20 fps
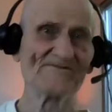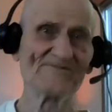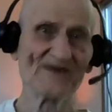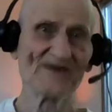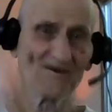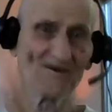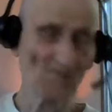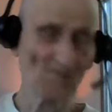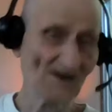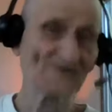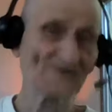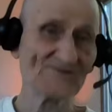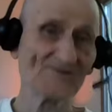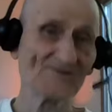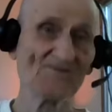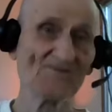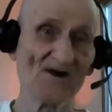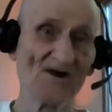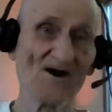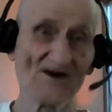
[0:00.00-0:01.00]
west of
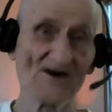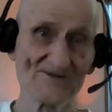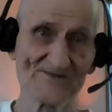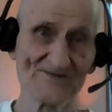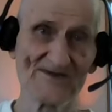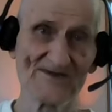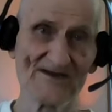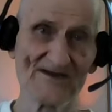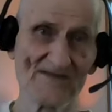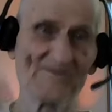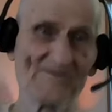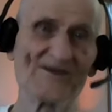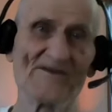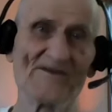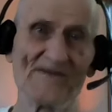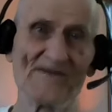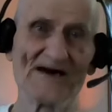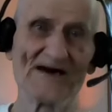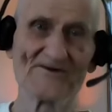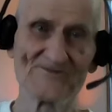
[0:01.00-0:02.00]
Austin, up in the
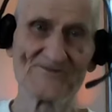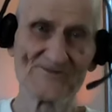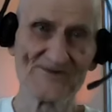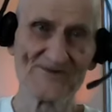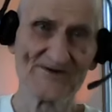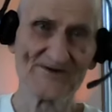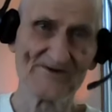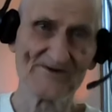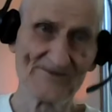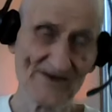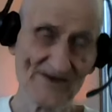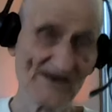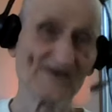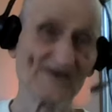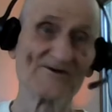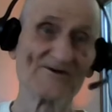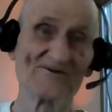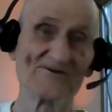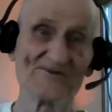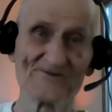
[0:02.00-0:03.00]
mountains there, the
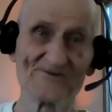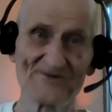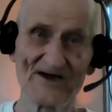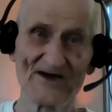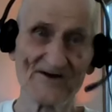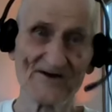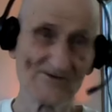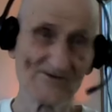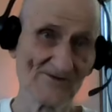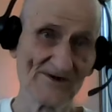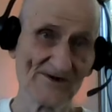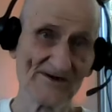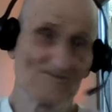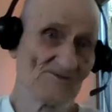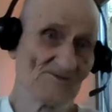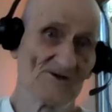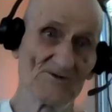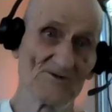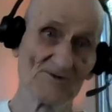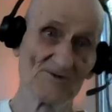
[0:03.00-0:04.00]
hills country.
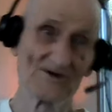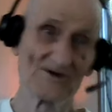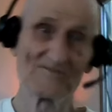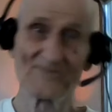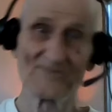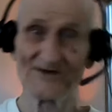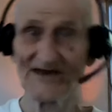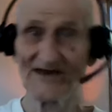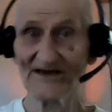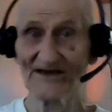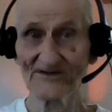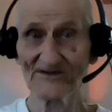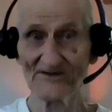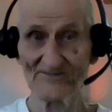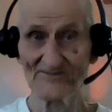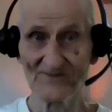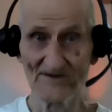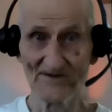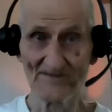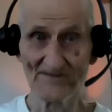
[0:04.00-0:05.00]
You were protected
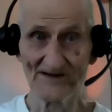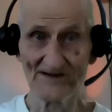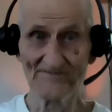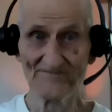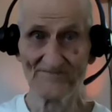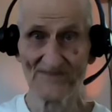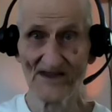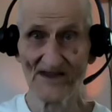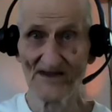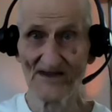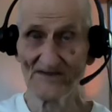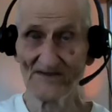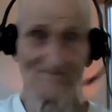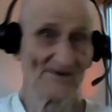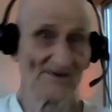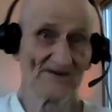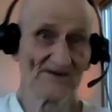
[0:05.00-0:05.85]
from it. But